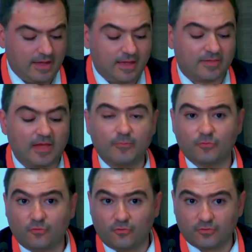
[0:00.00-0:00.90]

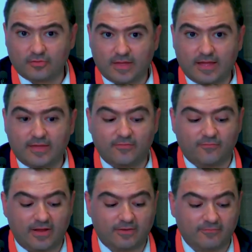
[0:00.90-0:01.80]
Cyprus courts
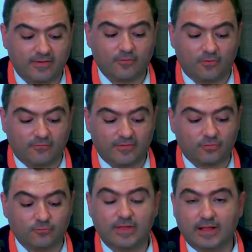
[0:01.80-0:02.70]
refer very often
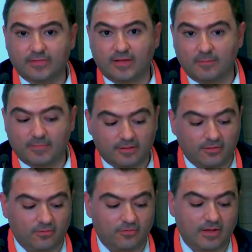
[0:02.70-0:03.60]
to English common
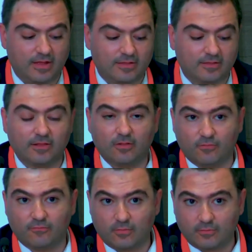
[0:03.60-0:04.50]
law and the law
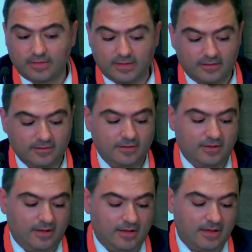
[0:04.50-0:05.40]
of equity.
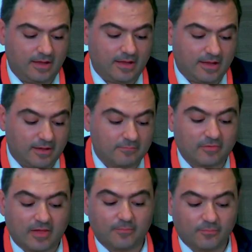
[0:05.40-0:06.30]

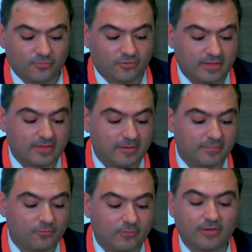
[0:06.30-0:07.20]
Cyprus
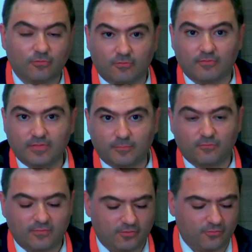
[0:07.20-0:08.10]
interpret quite often the
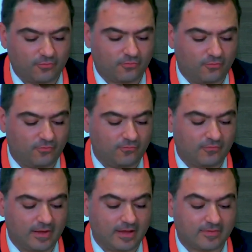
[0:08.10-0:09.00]
provisions of
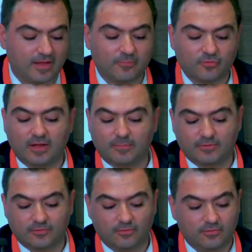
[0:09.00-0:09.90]
Cyprus
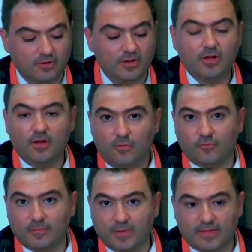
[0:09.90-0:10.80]
companies law on
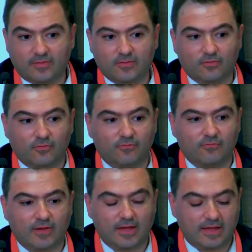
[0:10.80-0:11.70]
the basis of
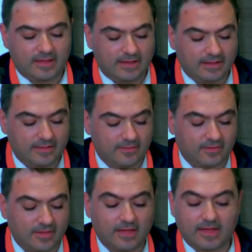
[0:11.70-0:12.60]
English
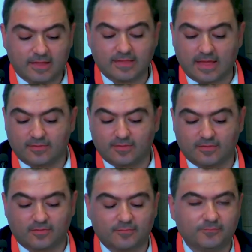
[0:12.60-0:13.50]
cases.